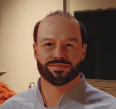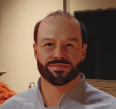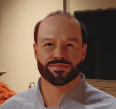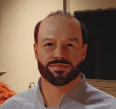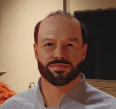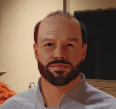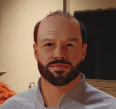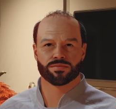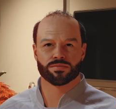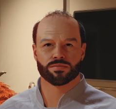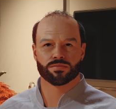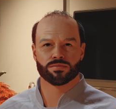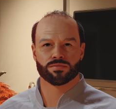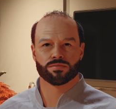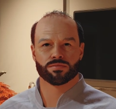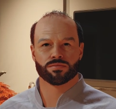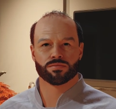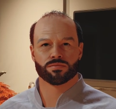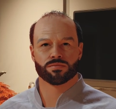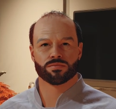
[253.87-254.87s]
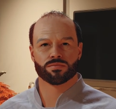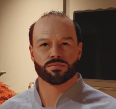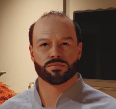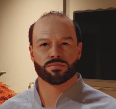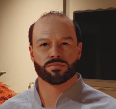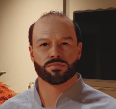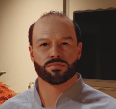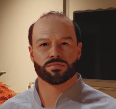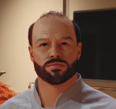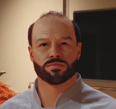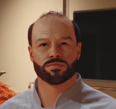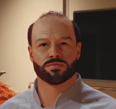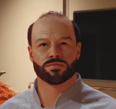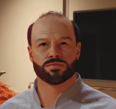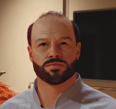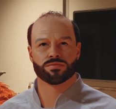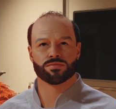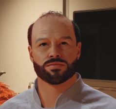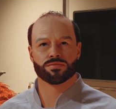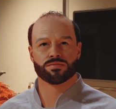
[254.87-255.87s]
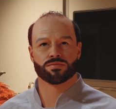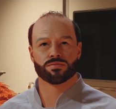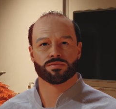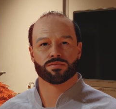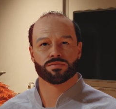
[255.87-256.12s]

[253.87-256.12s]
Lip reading: No one is speaking in this clip.